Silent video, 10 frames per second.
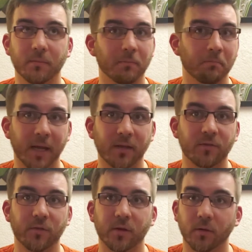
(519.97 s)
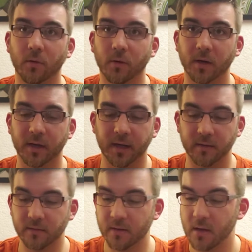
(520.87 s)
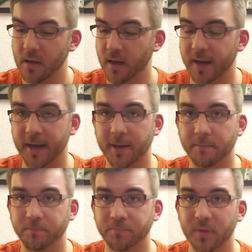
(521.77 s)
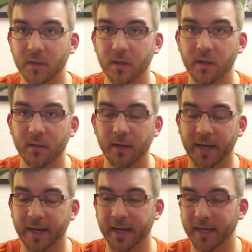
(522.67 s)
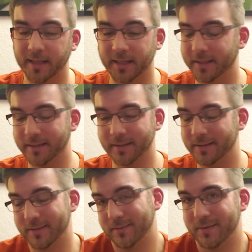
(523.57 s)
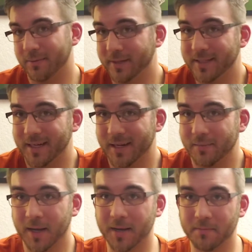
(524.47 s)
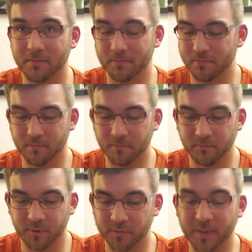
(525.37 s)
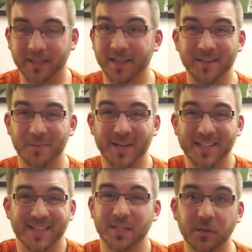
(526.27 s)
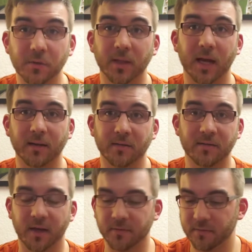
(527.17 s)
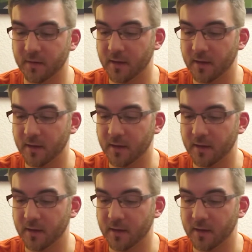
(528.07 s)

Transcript: Make sure you're organized. And then the reason I just picked this is because it can do a lot of stuff.